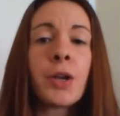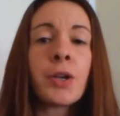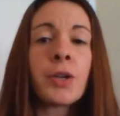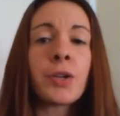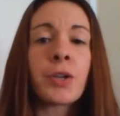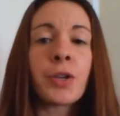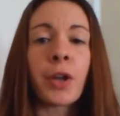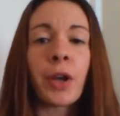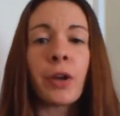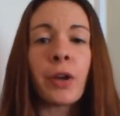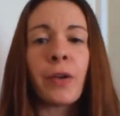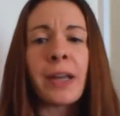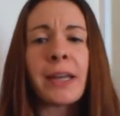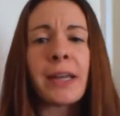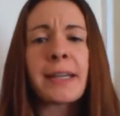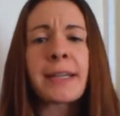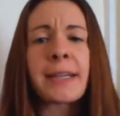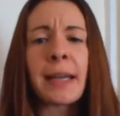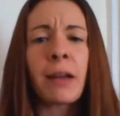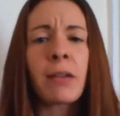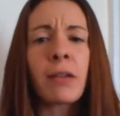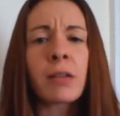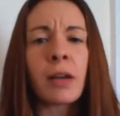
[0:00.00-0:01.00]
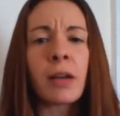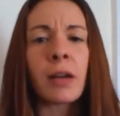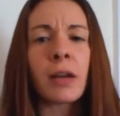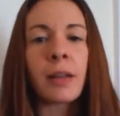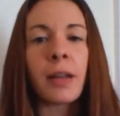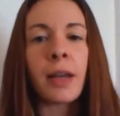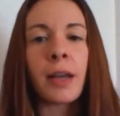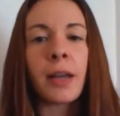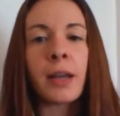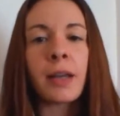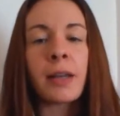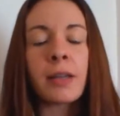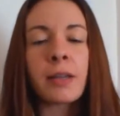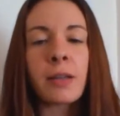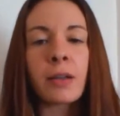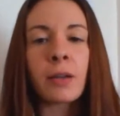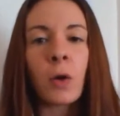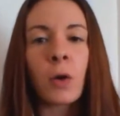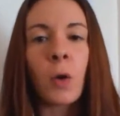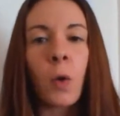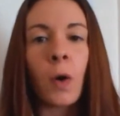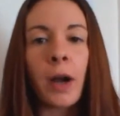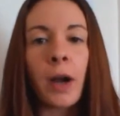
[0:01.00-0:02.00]
So it sounds like there's
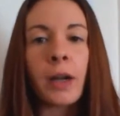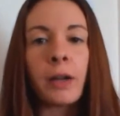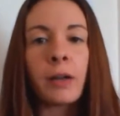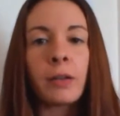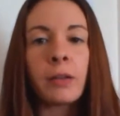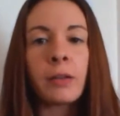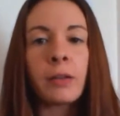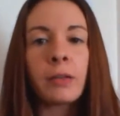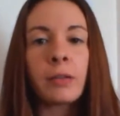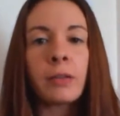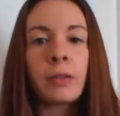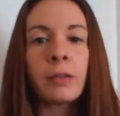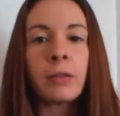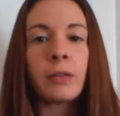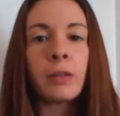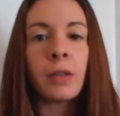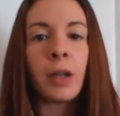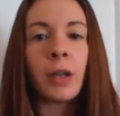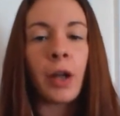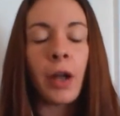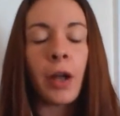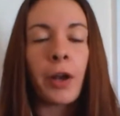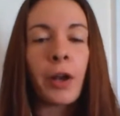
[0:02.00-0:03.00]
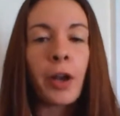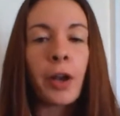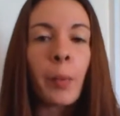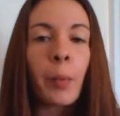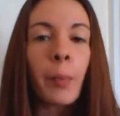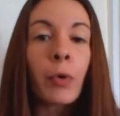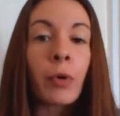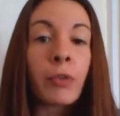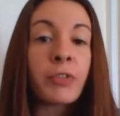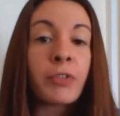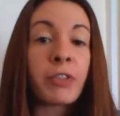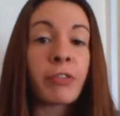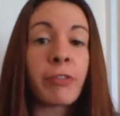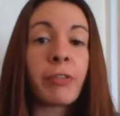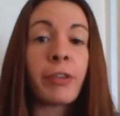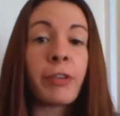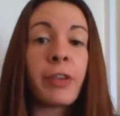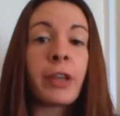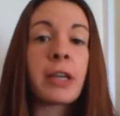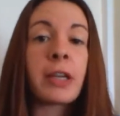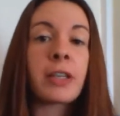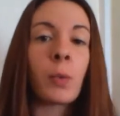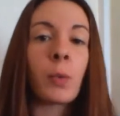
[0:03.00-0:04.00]
quite a number of different
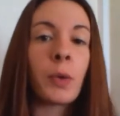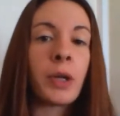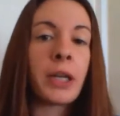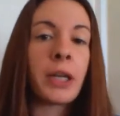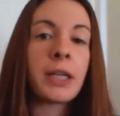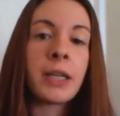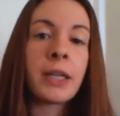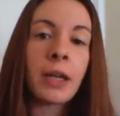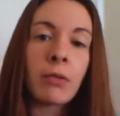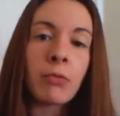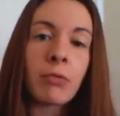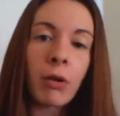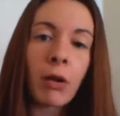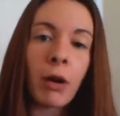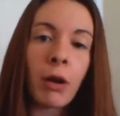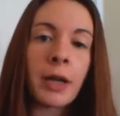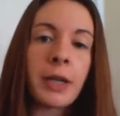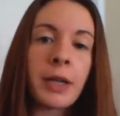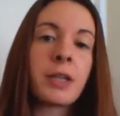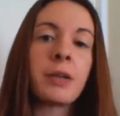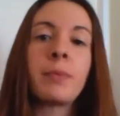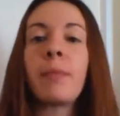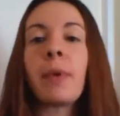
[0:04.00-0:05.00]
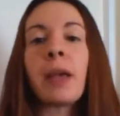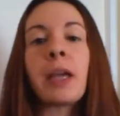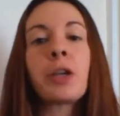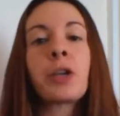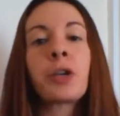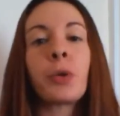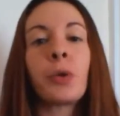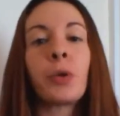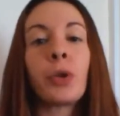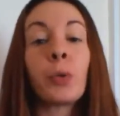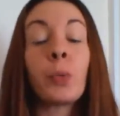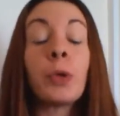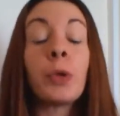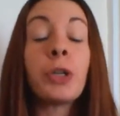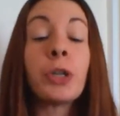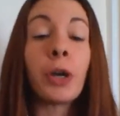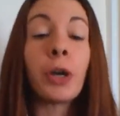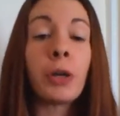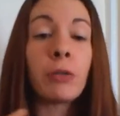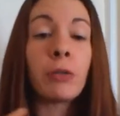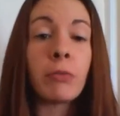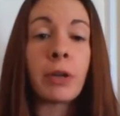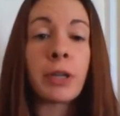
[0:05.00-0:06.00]
things that we need to get right to make sure that we
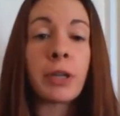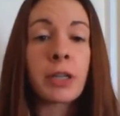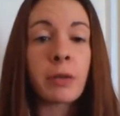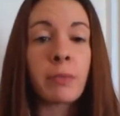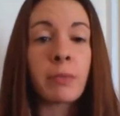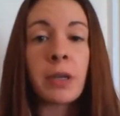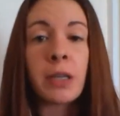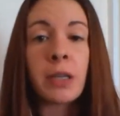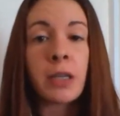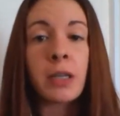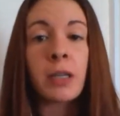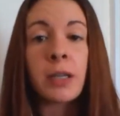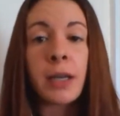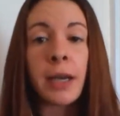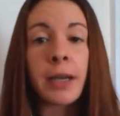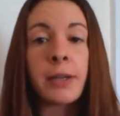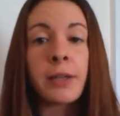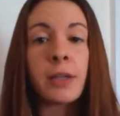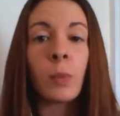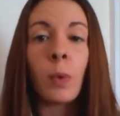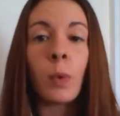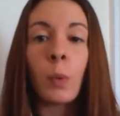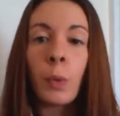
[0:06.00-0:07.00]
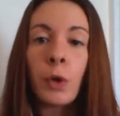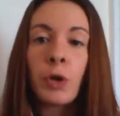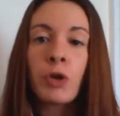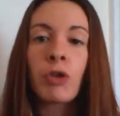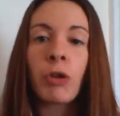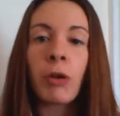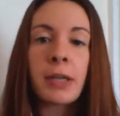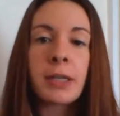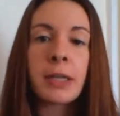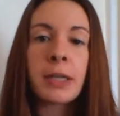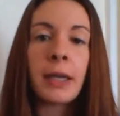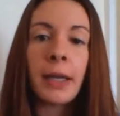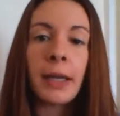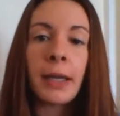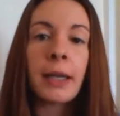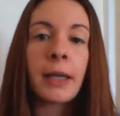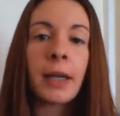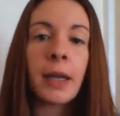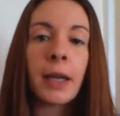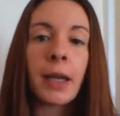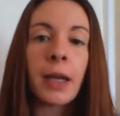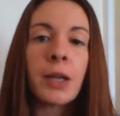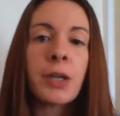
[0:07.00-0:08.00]
don't risk missing data when we try to
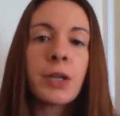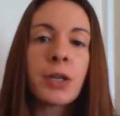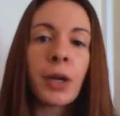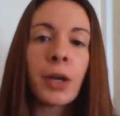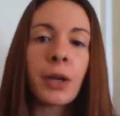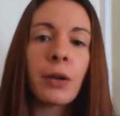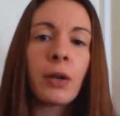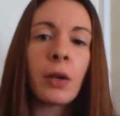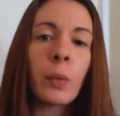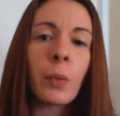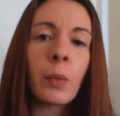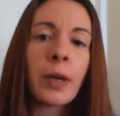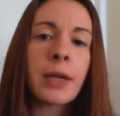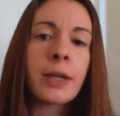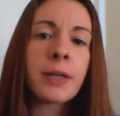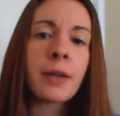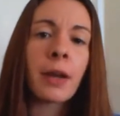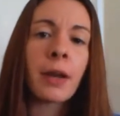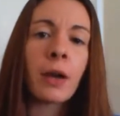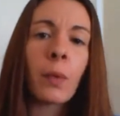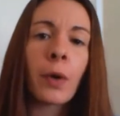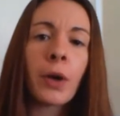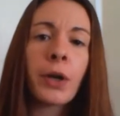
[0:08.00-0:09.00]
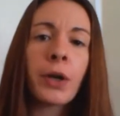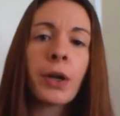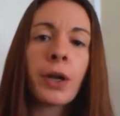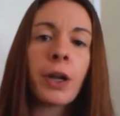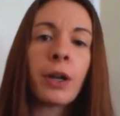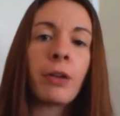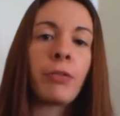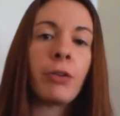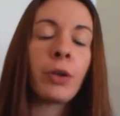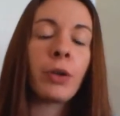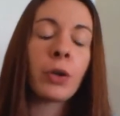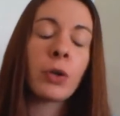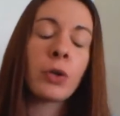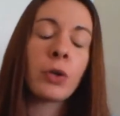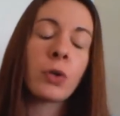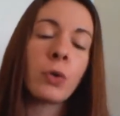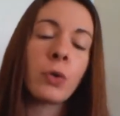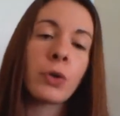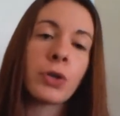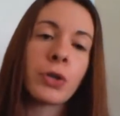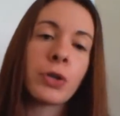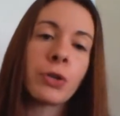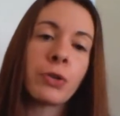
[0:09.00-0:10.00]
link it. So Louise, I wonder if you can
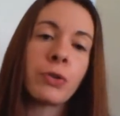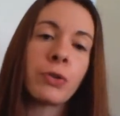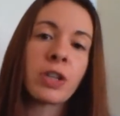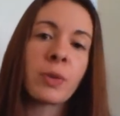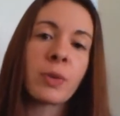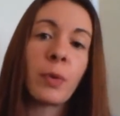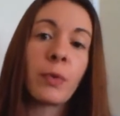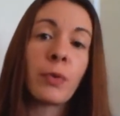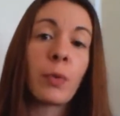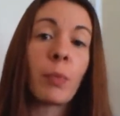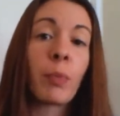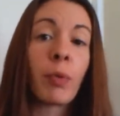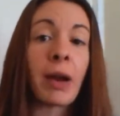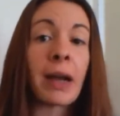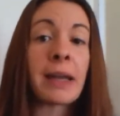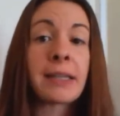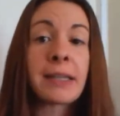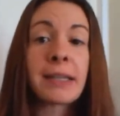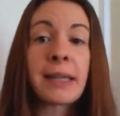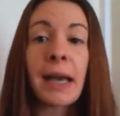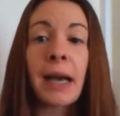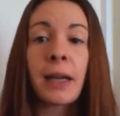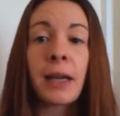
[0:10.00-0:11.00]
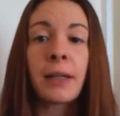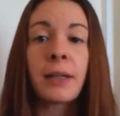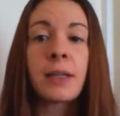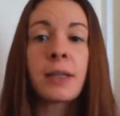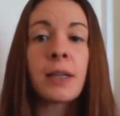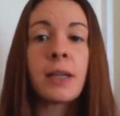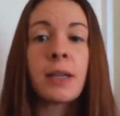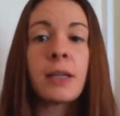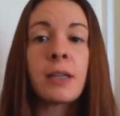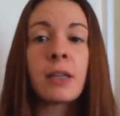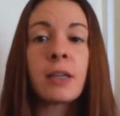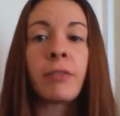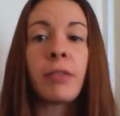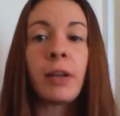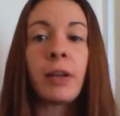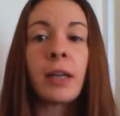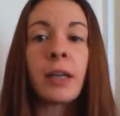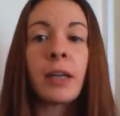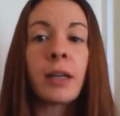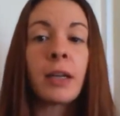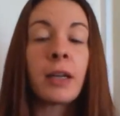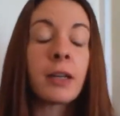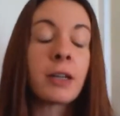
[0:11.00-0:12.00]
talk us through some of the practicalities of
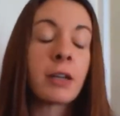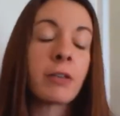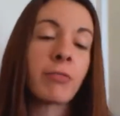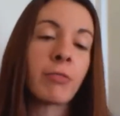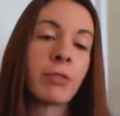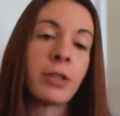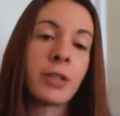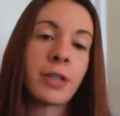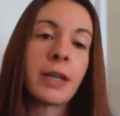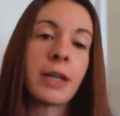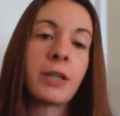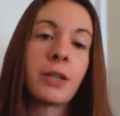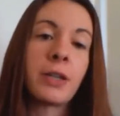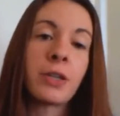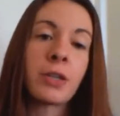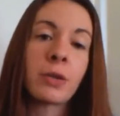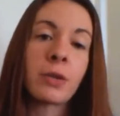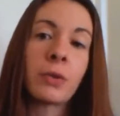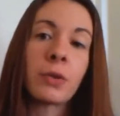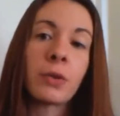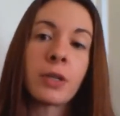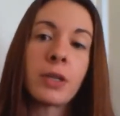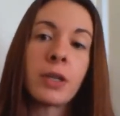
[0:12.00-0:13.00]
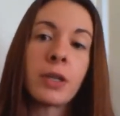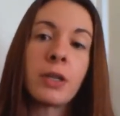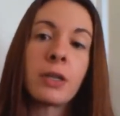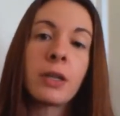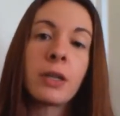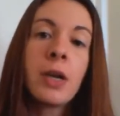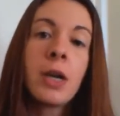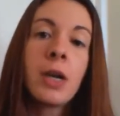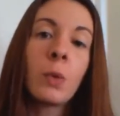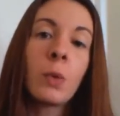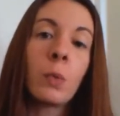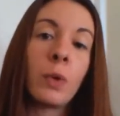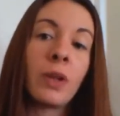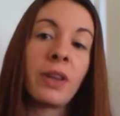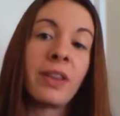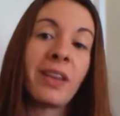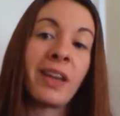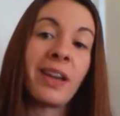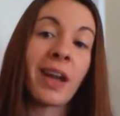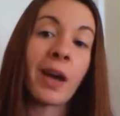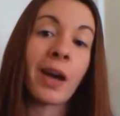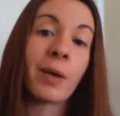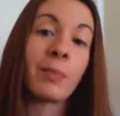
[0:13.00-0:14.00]
linking different data sources
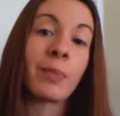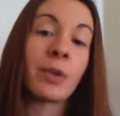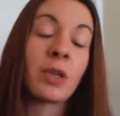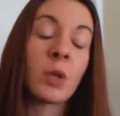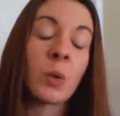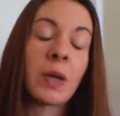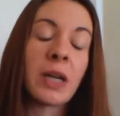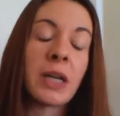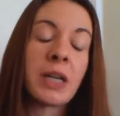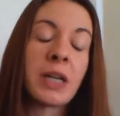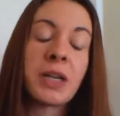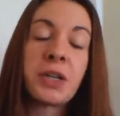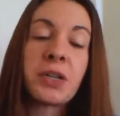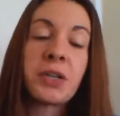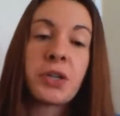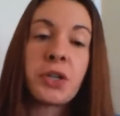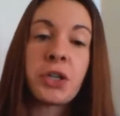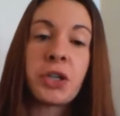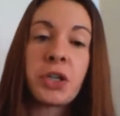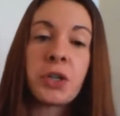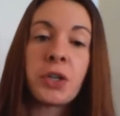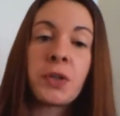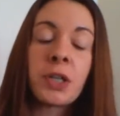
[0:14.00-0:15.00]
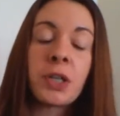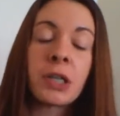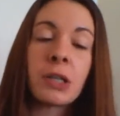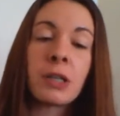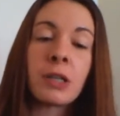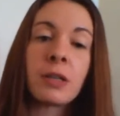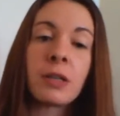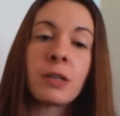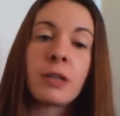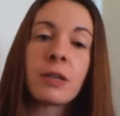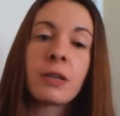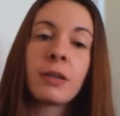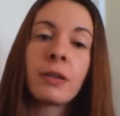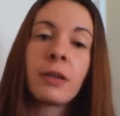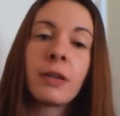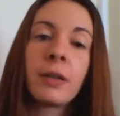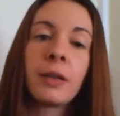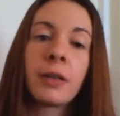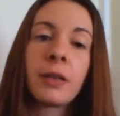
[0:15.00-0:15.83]
within and between institutions.